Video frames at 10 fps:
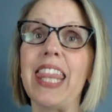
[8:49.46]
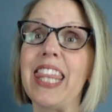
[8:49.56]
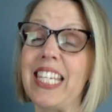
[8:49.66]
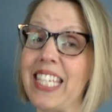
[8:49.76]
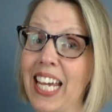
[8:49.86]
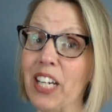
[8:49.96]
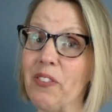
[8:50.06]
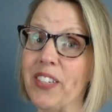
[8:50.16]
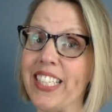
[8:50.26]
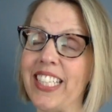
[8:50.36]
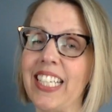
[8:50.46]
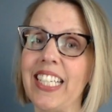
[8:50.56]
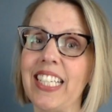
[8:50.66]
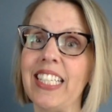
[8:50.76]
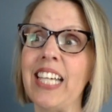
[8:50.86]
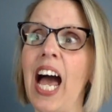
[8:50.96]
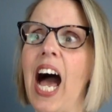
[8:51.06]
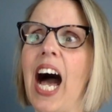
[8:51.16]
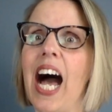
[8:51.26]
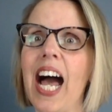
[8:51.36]
The second reason is
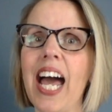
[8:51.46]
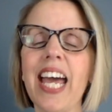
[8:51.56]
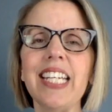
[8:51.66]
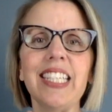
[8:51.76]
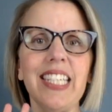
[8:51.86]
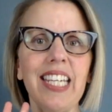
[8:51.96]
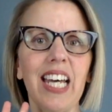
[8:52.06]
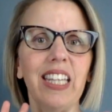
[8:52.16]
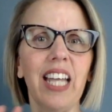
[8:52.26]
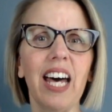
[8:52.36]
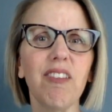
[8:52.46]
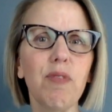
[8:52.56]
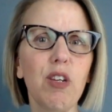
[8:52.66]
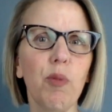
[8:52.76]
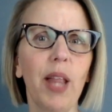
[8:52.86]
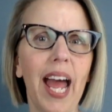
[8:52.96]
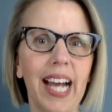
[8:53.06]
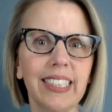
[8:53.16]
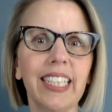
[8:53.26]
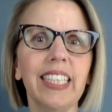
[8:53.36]
I see a lot of people
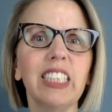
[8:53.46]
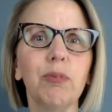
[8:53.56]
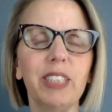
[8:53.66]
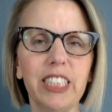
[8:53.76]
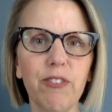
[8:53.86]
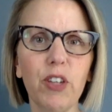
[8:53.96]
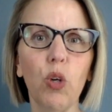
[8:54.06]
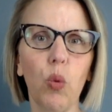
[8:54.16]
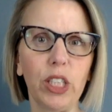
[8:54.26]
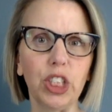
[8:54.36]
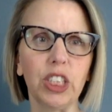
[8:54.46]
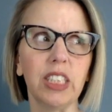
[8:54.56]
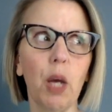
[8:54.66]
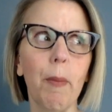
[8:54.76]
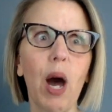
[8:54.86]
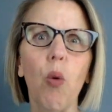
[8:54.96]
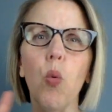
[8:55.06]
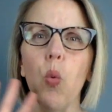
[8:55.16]
asking specific questions about